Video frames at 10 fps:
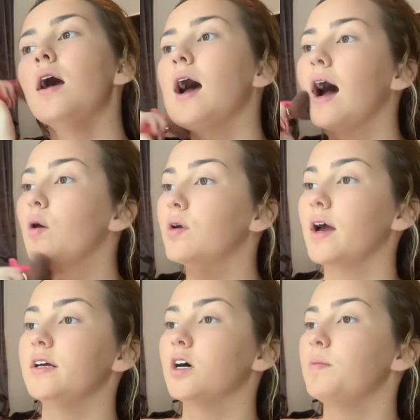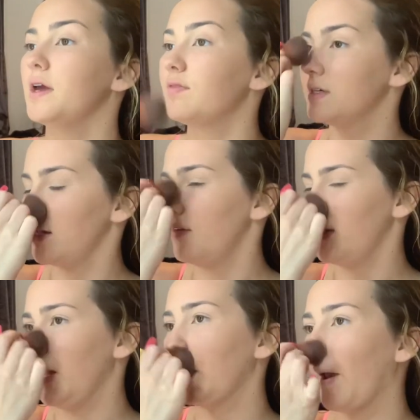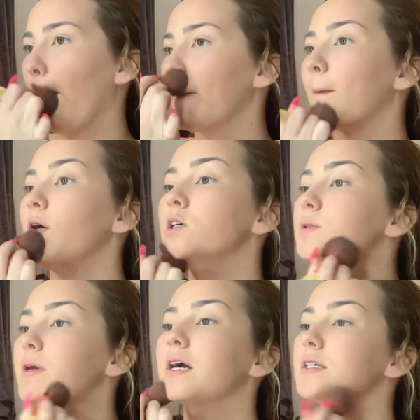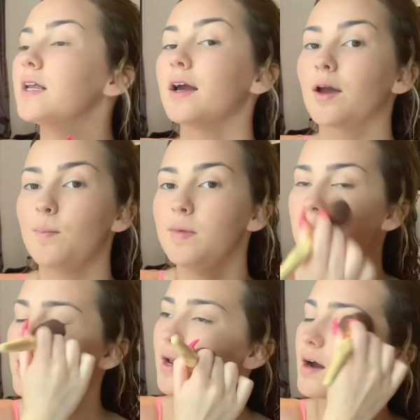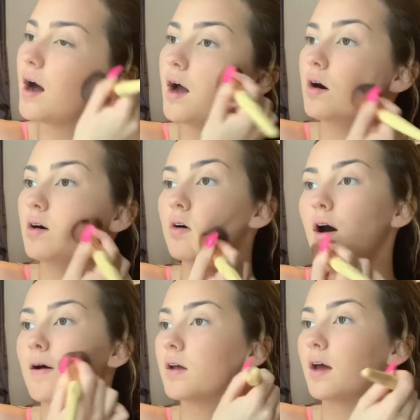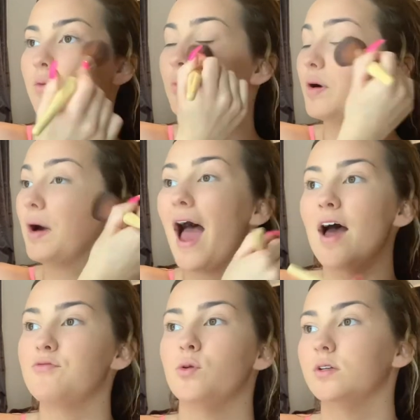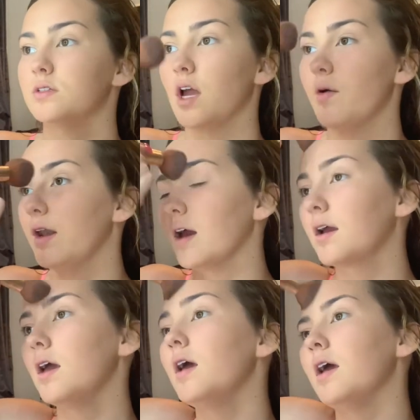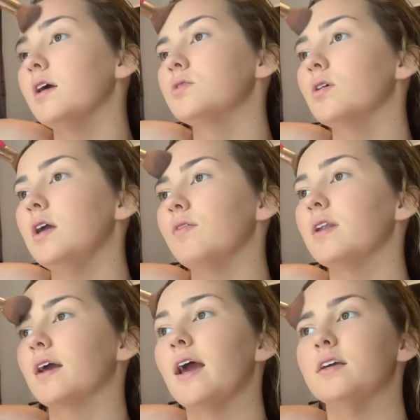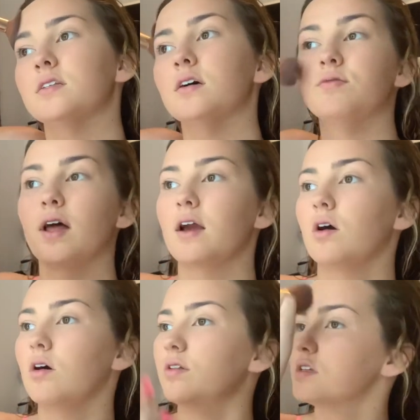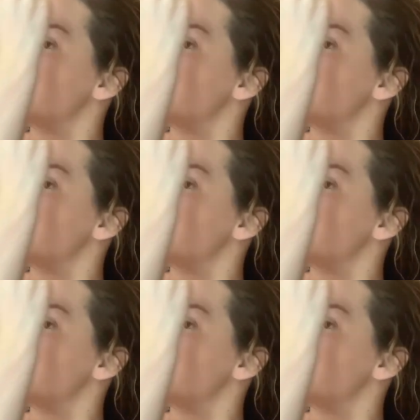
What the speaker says: how gutted I'll be if it is cancelled. Because, like, me, Mill and Kyle are, well, everyone's going. Like, it's not even a case of, like, oh, there's